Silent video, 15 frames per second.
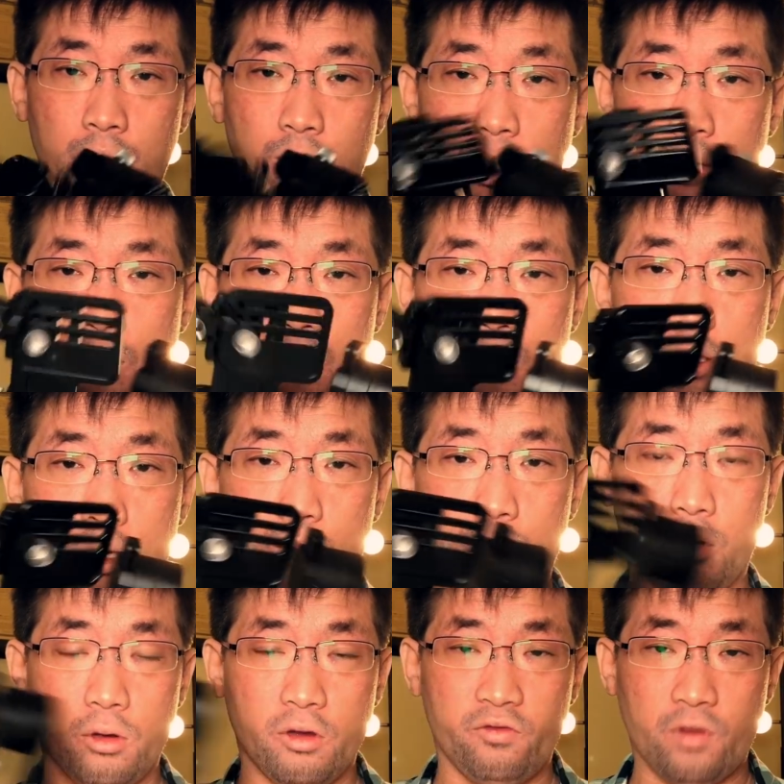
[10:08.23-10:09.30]
maybe the
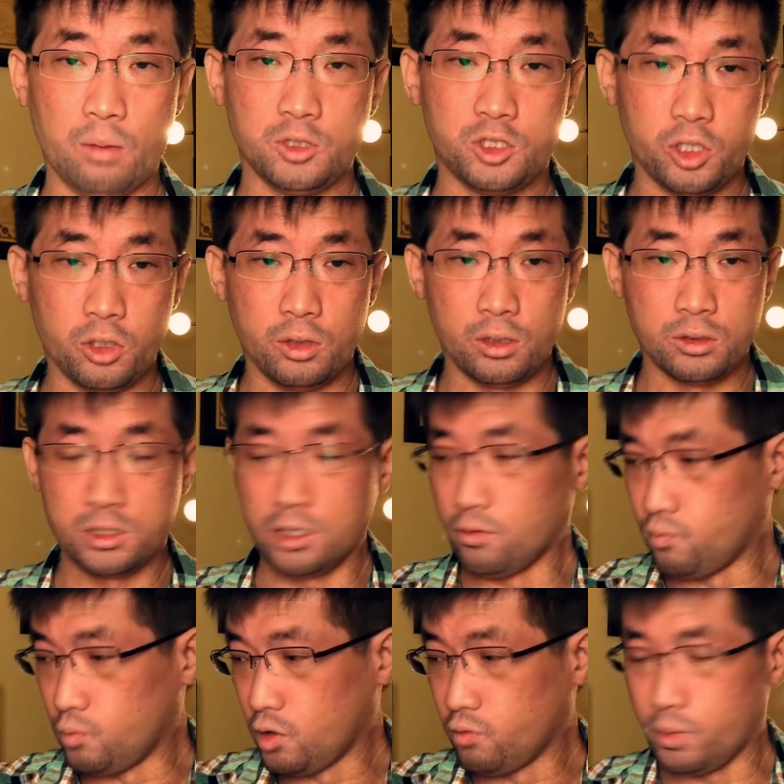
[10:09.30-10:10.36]
gimbal if I'm shooting
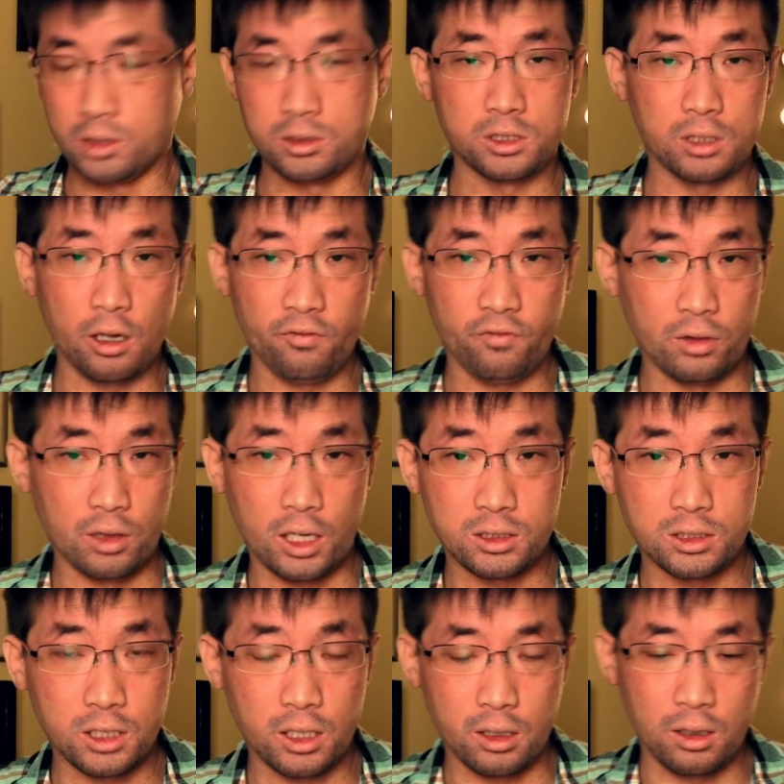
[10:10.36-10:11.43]
some movement stuff and
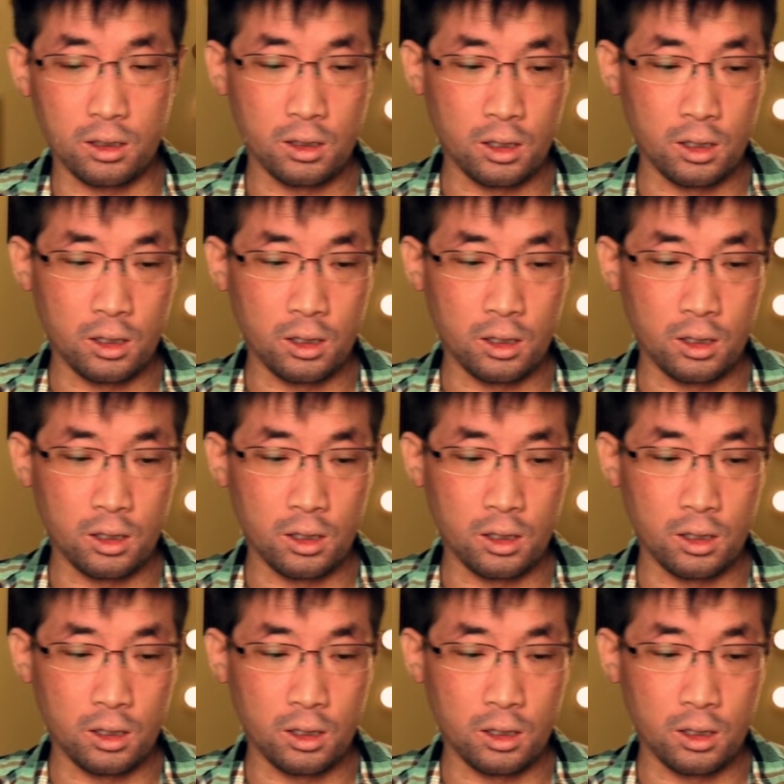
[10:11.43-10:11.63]
that's it.